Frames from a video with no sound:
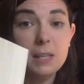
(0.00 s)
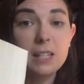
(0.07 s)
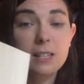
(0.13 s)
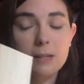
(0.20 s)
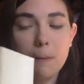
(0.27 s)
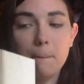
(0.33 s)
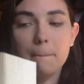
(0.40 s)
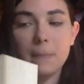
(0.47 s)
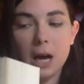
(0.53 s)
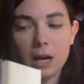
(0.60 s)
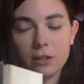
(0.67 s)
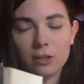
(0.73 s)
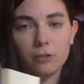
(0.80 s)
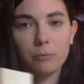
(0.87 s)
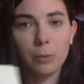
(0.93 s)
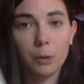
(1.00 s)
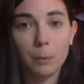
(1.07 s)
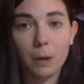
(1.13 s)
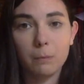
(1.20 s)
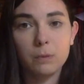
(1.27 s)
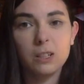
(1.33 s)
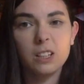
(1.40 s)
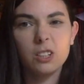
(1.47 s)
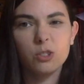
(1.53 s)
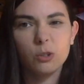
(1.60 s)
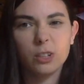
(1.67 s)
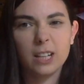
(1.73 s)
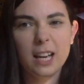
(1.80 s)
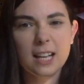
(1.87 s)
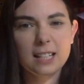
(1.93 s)
This is a massive book, but I'm really
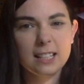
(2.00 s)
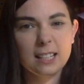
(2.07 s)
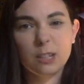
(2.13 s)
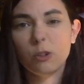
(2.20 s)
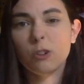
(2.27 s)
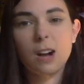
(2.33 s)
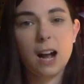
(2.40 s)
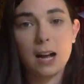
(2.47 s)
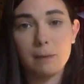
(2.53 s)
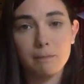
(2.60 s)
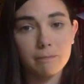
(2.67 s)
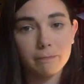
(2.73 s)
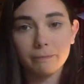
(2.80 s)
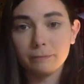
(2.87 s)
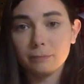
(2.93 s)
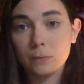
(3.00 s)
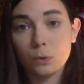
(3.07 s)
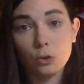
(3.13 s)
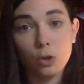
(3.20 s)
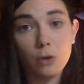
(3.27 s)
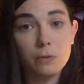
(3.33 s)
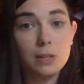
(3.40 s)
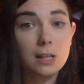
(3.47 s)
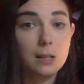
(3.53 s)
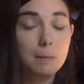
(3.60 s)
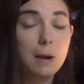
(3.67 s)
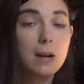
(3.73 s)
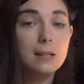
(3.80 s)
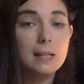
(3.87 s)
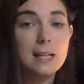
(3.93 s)
enjoying it. It's a crime novel, and
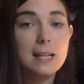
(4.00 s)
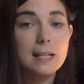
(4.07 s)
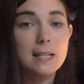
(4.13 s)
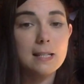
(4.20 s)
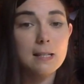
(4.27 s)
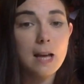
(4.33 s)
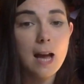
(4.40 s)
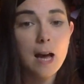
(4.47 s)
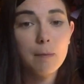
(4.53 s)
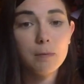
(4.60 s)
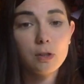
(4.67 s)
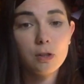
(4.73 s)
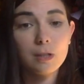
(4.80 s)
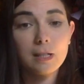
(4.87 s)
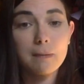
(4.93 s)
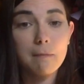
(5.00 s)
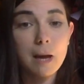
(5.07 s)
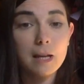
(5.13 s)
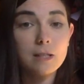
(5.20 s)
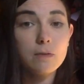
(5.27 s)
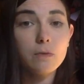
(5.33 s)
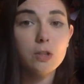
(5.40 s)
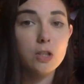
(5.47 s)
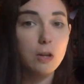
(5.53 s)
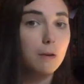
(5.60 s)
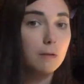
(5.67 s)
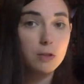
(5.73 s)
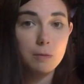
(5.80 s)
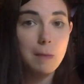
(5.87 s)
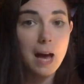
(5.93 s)
apparently it is absolutely massive in J
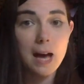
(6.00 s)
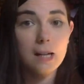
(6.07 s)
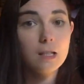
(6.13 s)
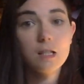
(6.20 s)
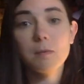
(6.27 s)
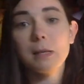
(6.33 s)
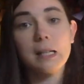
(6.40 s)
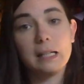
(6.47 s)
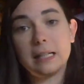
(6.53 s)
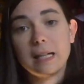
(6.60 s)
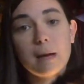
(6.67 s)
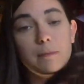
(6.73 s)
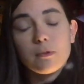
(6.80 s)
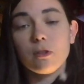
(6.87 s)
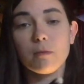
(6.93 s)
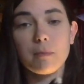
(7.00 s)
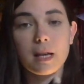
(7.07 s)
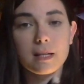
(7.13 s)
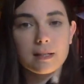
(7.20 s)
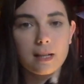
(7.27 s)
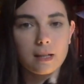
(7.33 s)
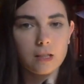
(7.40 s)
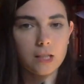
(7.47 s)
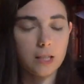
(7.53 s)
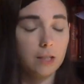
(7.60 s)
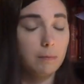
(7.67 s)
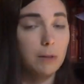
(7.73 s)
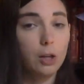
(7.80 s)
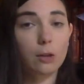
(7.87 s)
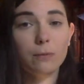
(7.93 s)
Japan. It's been like an absolute bestseller.
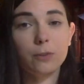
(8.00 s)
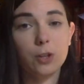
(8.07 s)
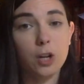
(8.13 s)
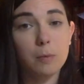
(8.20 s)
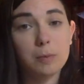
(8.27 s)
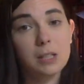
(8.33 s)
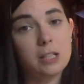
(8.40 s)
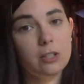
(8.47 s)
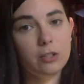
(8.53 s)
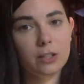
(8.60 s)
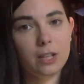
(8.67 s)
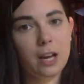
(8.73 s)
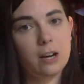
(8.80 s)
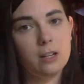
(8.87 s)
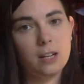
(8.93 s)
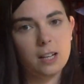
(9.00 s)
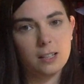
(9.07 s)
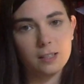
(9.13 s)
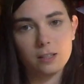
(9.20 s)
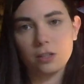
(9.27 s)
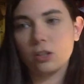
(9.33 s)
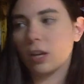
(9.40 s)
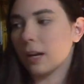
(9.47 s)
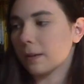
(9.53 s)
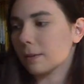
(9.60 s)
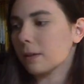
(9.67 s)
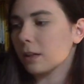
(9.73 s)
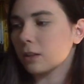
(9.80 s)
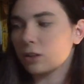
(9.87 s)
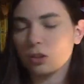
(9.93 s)
It's been out for a couple of years there, and it's, I
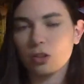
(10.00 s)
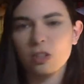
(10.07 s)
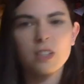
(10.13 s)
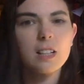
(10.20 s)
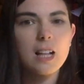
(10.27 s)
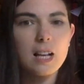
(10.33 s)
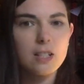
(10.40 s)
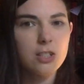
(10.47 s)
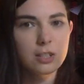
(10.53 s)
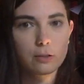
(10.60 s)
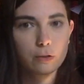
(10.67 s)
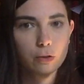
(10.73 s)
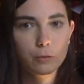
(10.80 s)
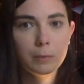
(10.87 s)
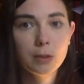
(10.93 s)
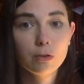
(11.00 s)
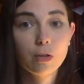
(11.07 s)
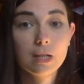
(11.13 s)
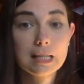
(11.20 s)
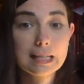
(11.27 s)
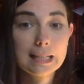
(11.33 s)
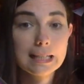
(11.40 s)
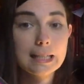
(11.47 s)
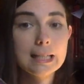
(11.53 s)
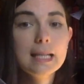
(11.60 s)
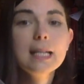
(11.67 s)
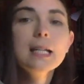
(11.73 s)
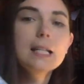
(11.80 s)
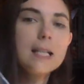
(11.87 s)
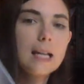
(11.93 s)
think, just in the last year or so been translated
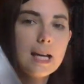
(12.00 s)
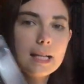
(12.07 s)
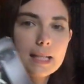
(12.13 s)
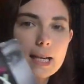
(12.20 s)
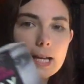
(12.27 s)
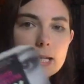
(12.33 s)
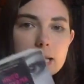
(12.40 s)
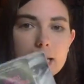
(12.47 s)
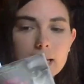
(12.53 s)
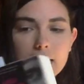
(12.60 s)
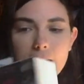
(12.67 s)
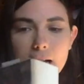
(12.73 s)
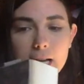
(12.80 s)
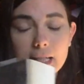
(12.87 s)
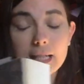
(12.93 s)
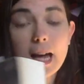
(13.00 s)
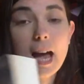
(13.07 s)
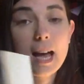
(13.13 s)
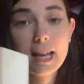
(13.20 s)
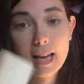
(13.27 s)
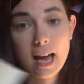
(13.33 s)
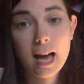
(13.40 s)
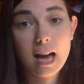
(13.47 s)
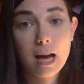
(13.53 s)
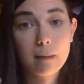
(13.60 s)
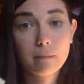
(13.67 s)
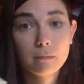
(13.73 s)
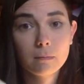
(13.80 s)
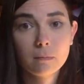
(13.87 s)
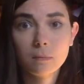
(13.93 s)
into English. And I. Alert from
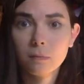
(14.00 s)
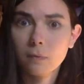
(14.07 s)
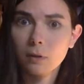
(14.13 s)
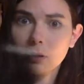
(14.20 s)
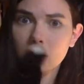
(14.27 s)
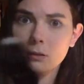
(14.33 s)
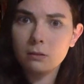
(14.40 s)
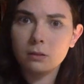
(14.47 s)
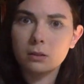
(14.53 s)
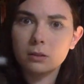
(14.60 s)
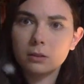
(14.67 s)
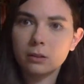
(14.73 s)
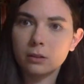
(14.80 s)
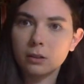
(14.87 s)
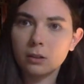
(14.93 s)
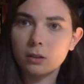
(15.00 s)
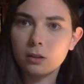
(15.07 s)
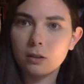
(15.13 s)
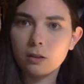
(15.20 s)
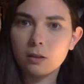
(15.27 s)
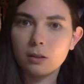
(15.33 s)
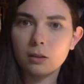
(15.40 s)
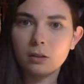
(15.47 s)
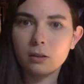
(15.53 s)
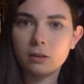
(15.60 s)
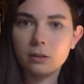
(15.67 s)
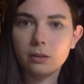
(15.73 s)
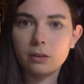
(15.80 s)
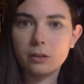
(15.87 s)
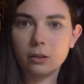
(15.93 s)
system UI server. Low
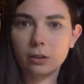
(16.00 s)
battery.